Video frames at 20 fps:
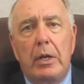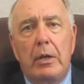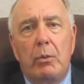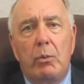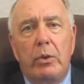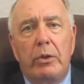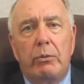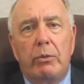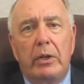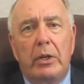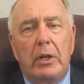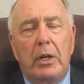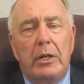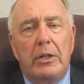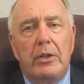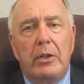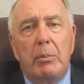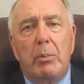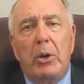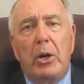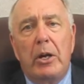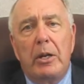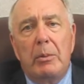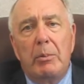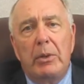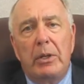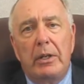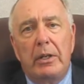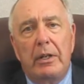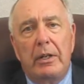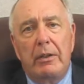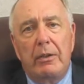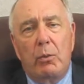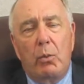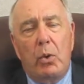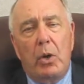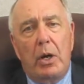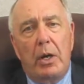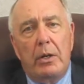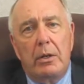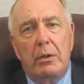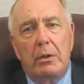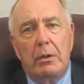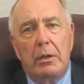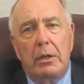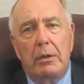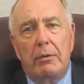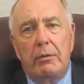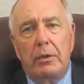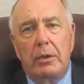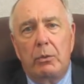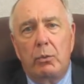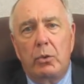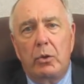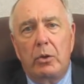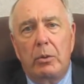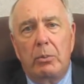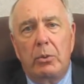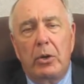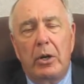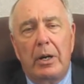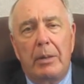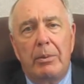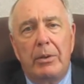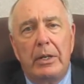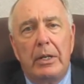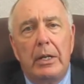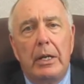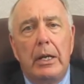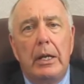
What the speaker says: with regard to the potability of the water of a rural property.